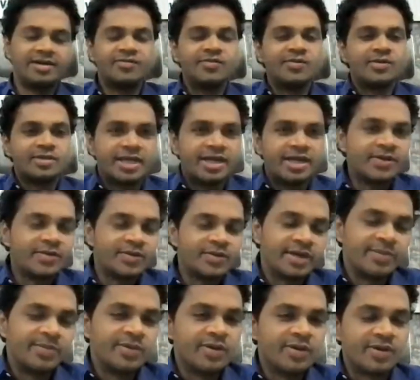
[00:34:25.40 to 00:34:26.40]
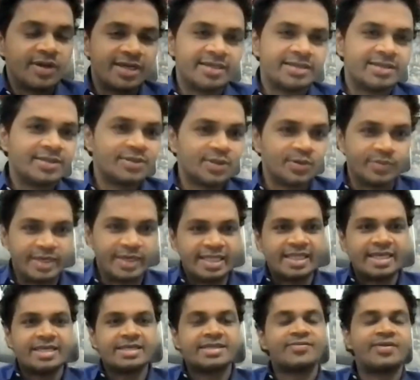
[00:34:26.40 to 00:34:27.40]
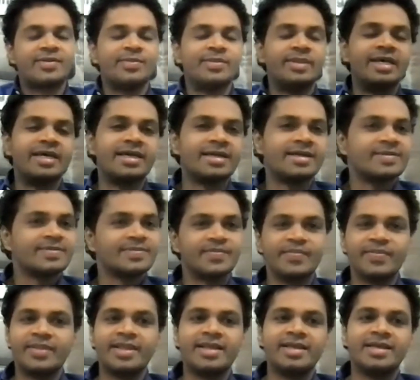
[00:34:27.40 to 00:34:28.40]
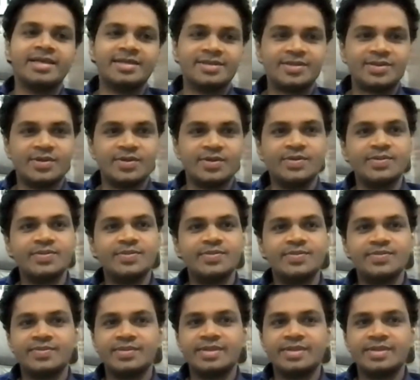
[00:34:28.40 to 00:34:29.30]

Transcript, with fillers: and of course, I could able to learn so many things from there. So,